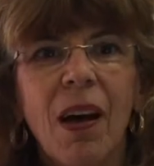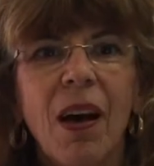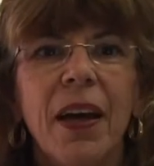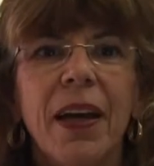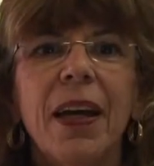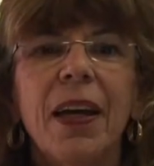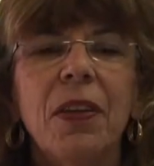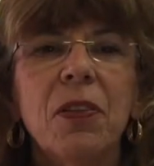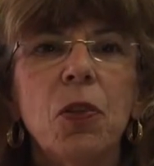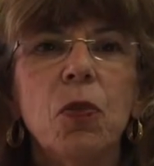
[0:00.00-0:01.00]
Hi,
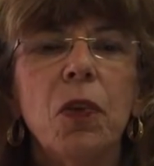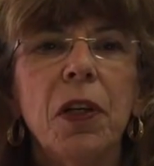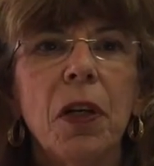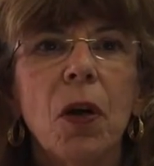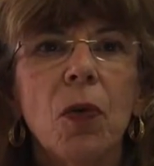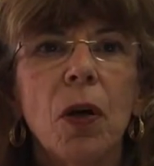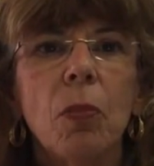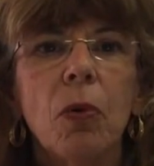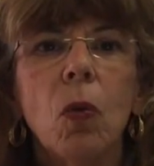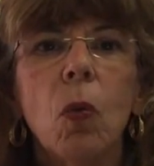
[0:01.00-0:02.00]
this is video
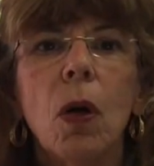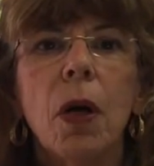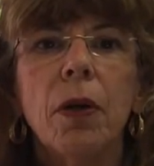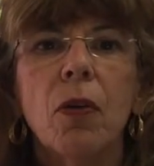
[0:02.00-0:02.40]
number 1